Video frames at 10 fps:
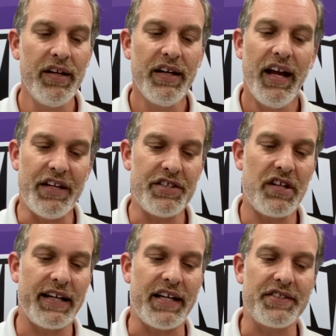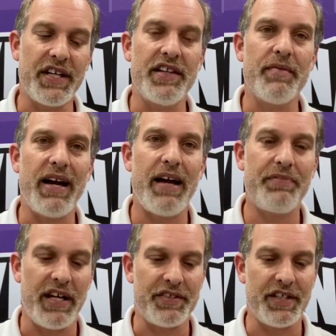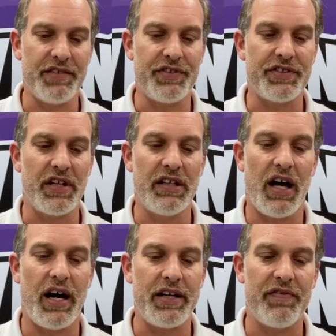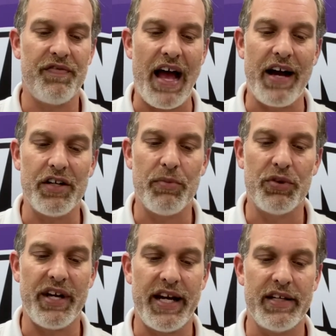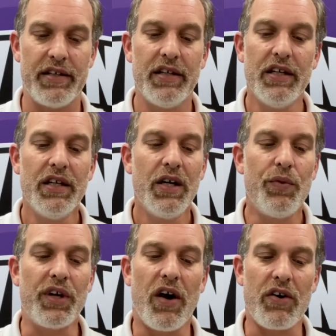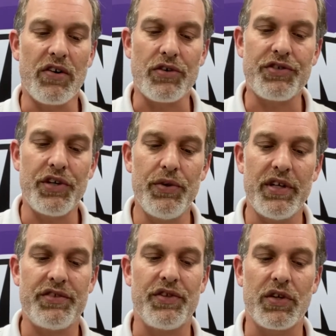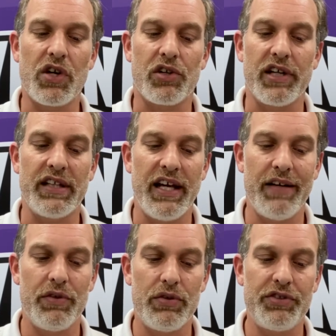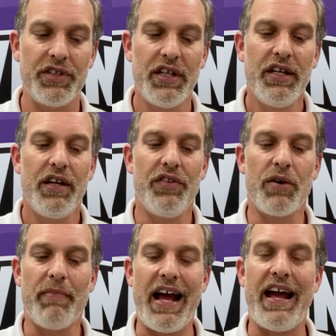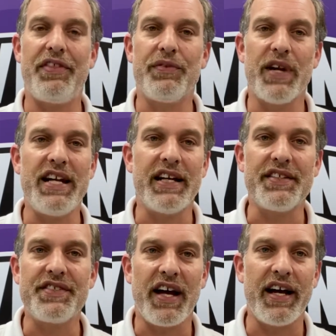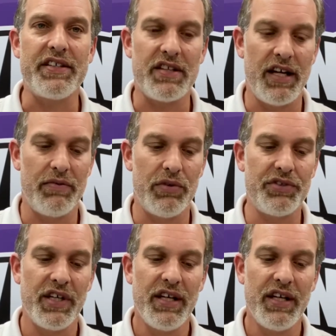And just like I said, the map test gives us a lot of valuable data regarding our students, their current levels, their math, reading, and science levels.